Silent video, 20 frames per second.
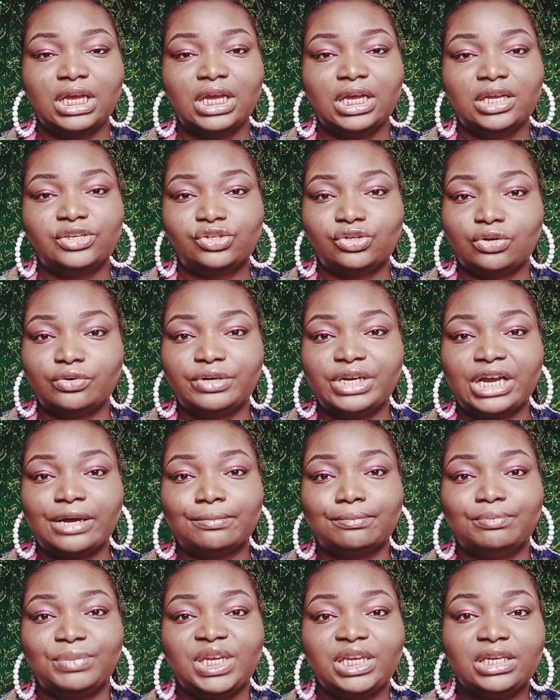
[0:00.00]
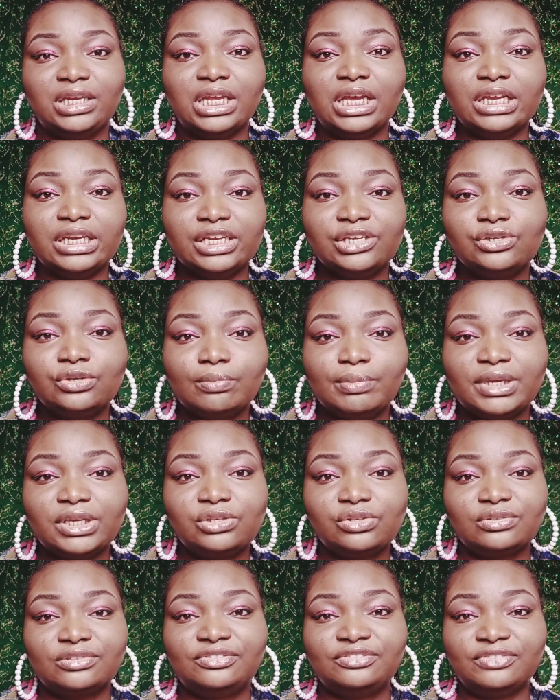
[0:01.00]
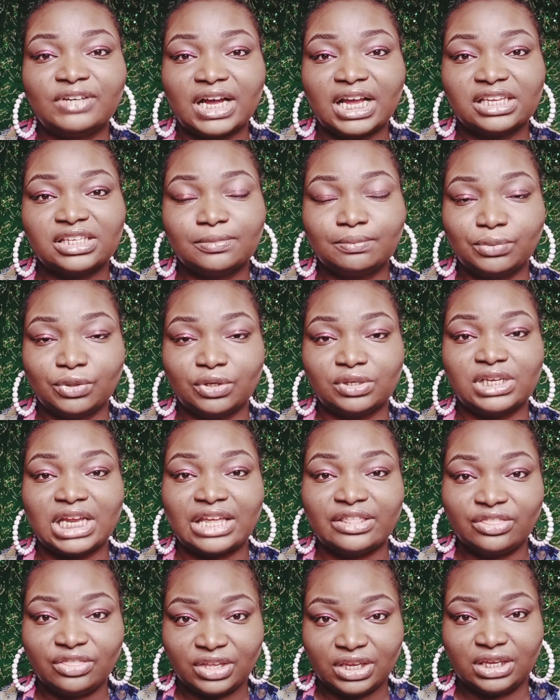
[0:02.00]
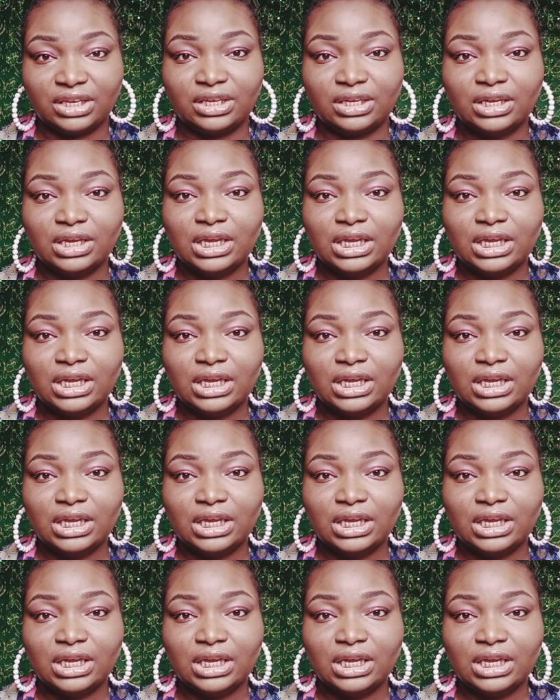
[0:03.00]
Sorry, I'm being a little bit too fast, but I think